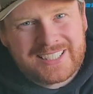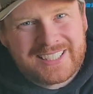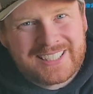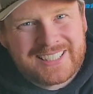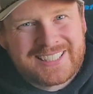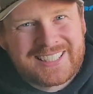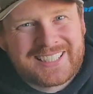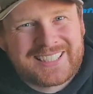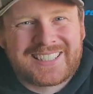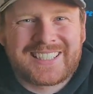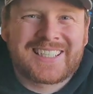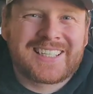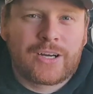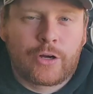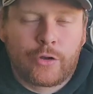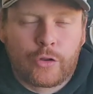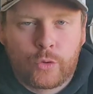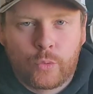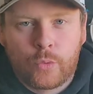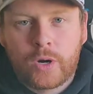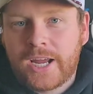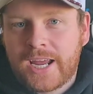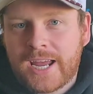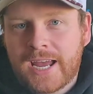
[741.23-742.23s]
tick, tick, tick on
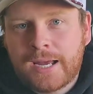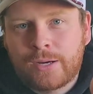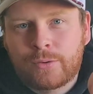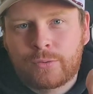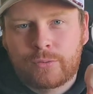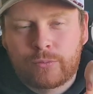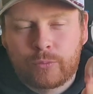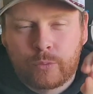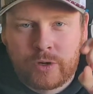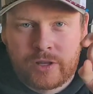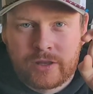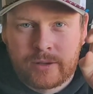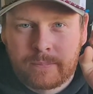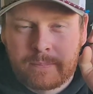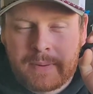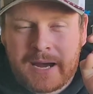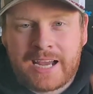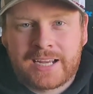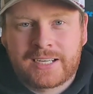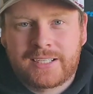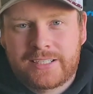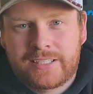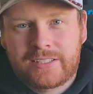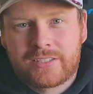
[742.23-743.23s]
the way out with a
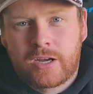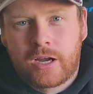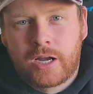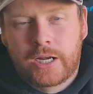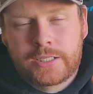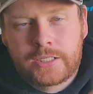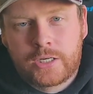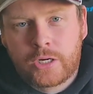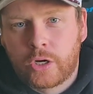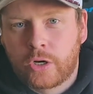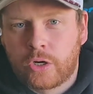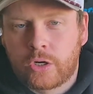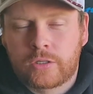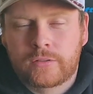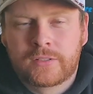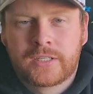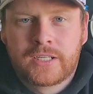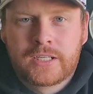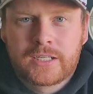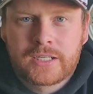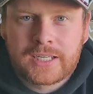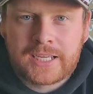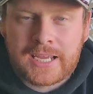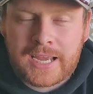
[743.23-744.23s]
badly tied knot
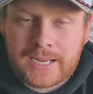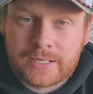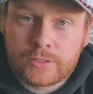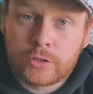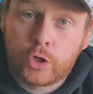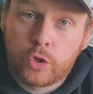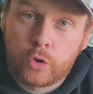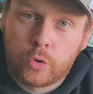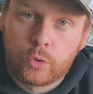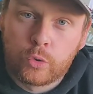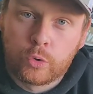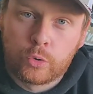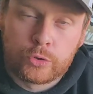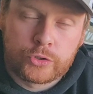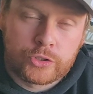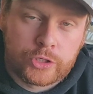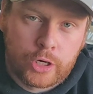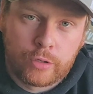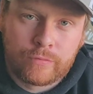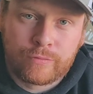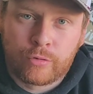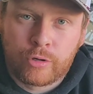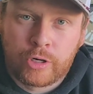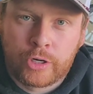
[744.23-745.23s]
can cause an
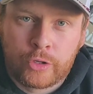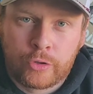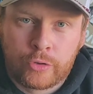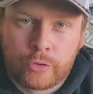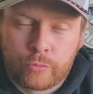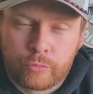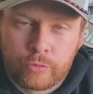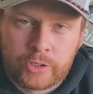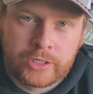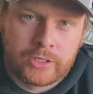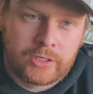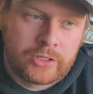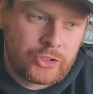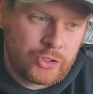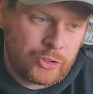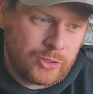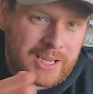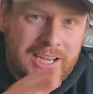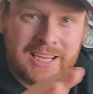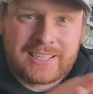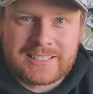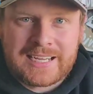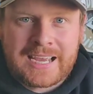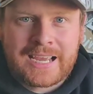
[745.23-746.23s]
overrun on the reel as you
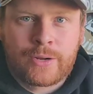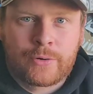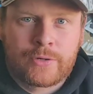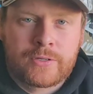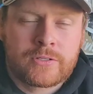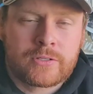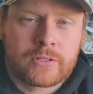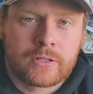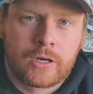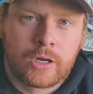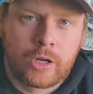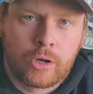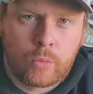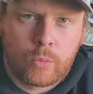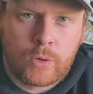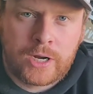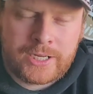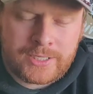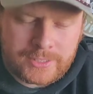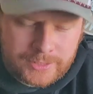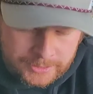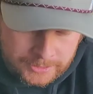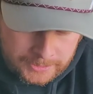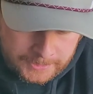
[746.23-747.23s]
get down into the lower
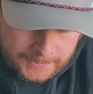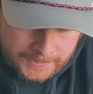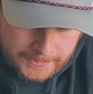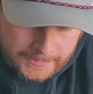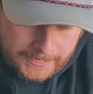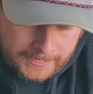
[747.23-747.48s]
weights.